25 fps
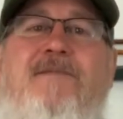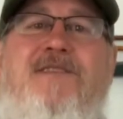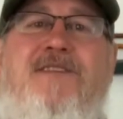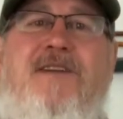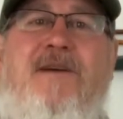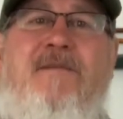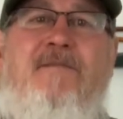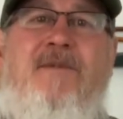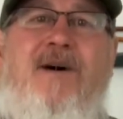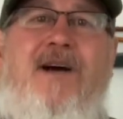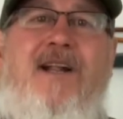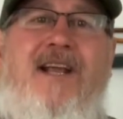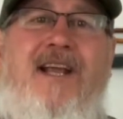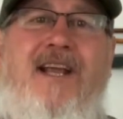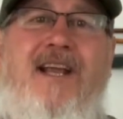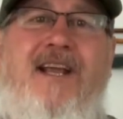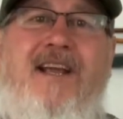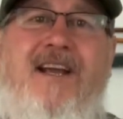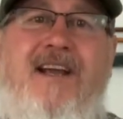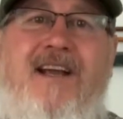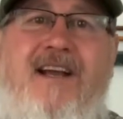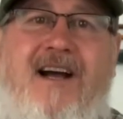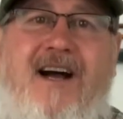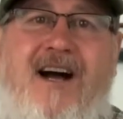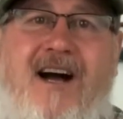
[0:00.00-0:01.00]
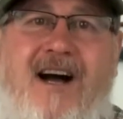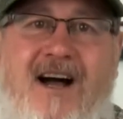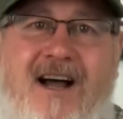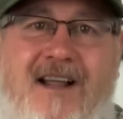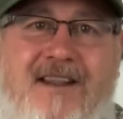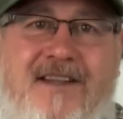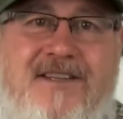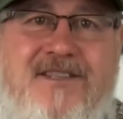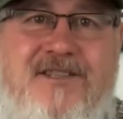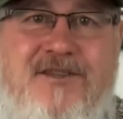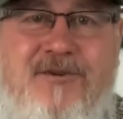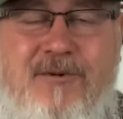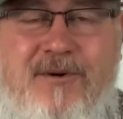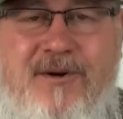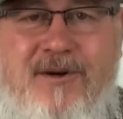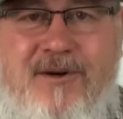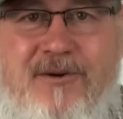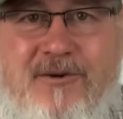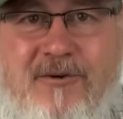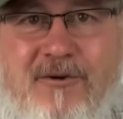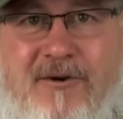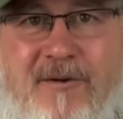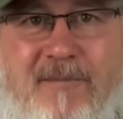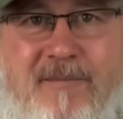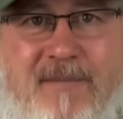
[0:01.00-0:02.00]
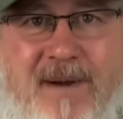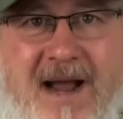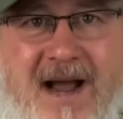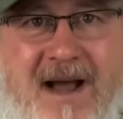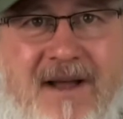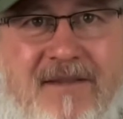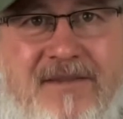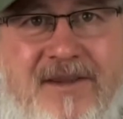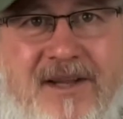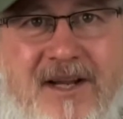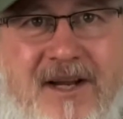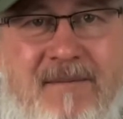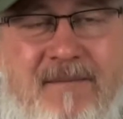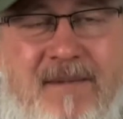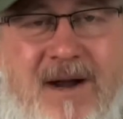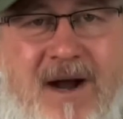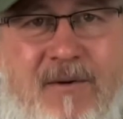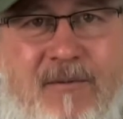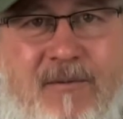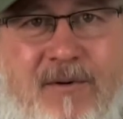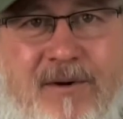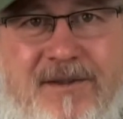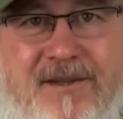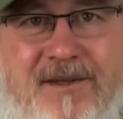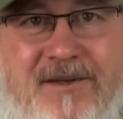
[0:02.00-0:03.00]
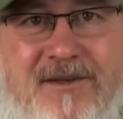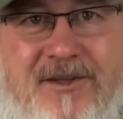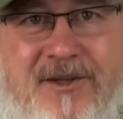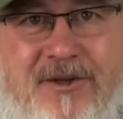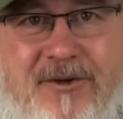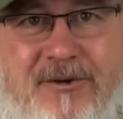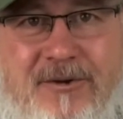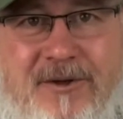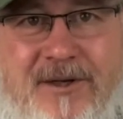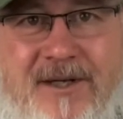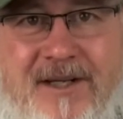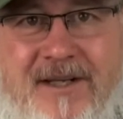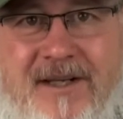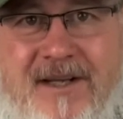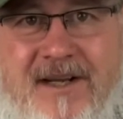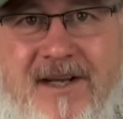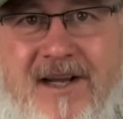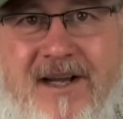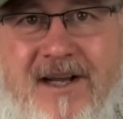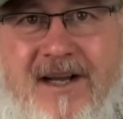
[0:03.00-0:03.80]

somebody that's doing a northbound think about what they're doing,